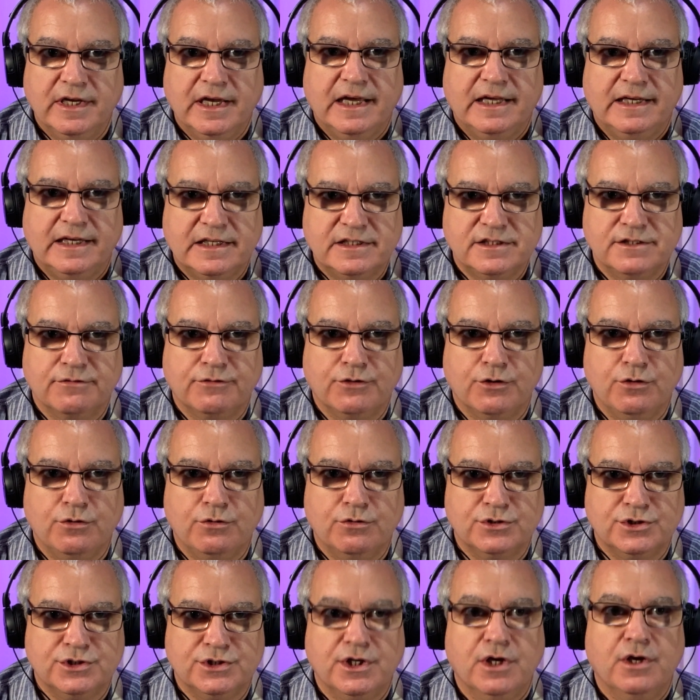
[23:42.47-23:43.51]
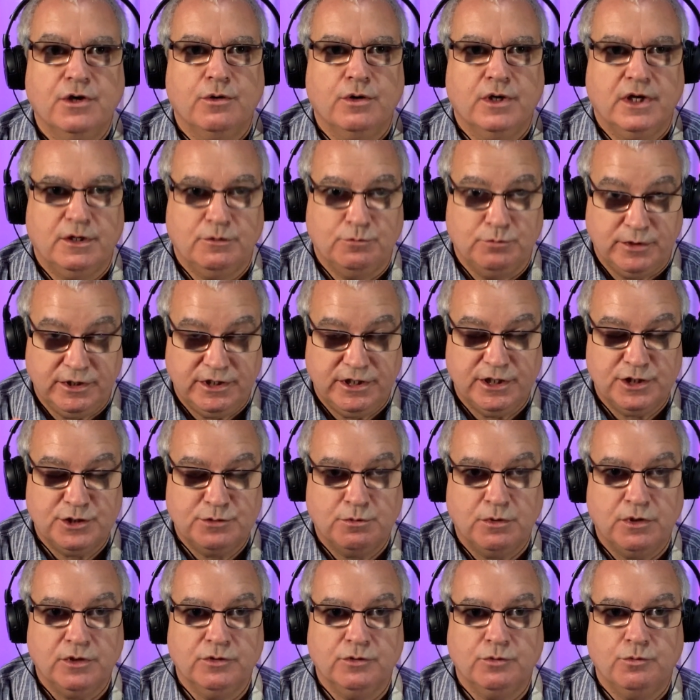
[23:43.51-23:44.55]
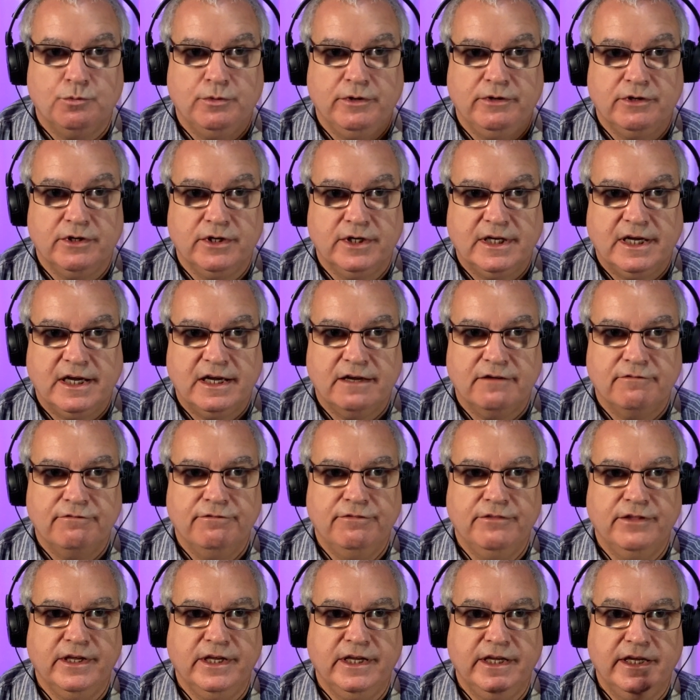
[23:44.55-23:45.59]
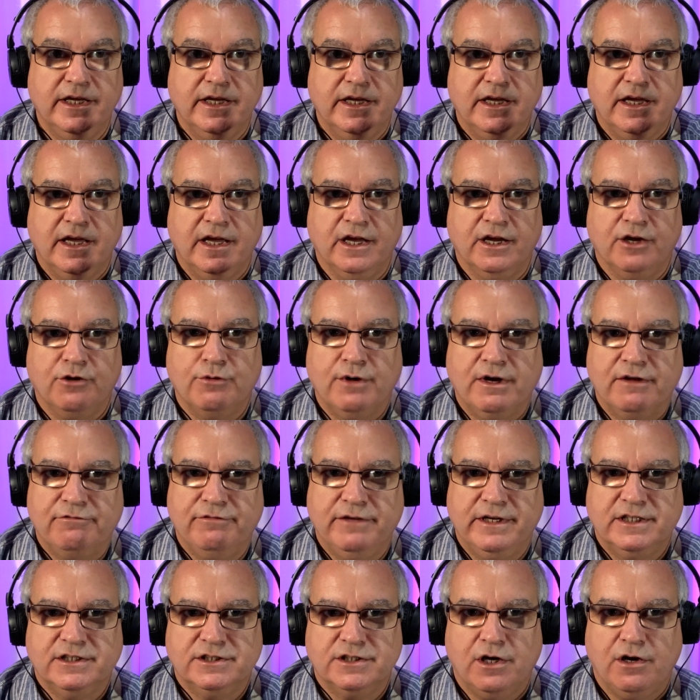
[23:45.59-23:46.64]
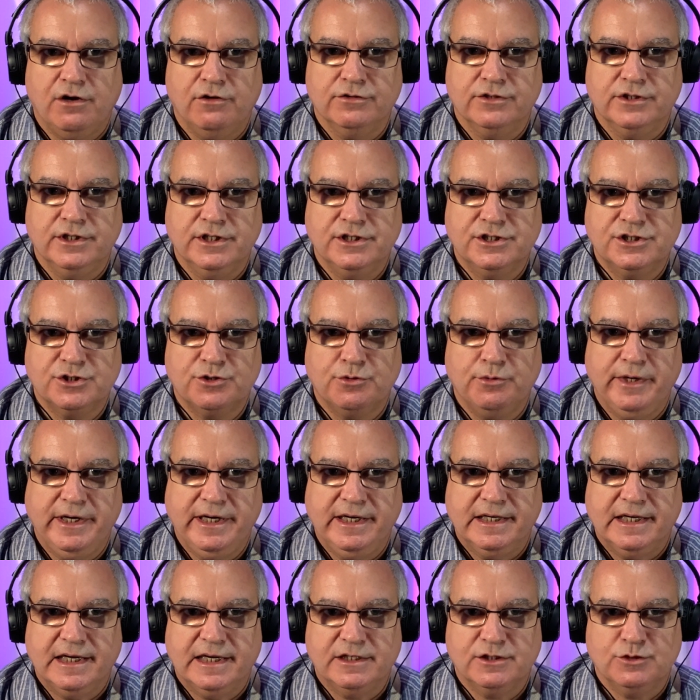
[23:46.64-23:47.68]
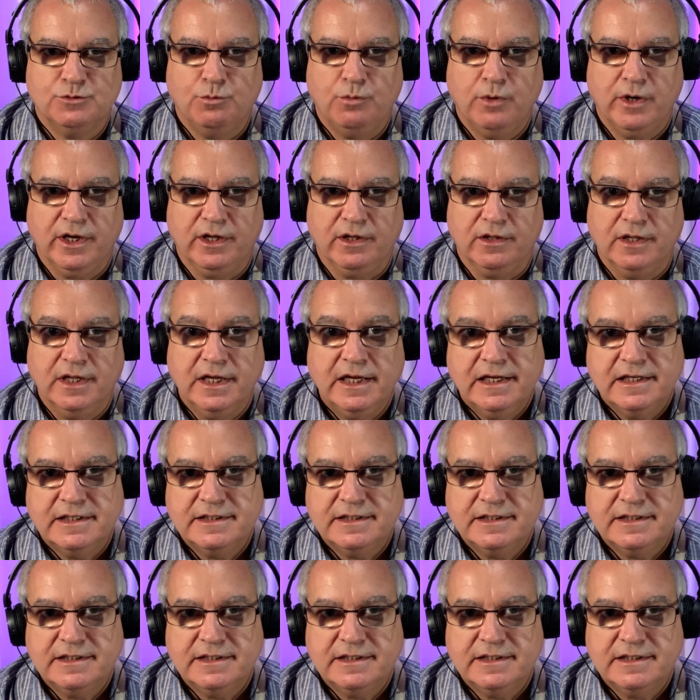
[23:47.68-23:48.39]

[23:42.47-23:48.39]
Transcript: And as of course with this one we're going to have the graphics on the screen as well.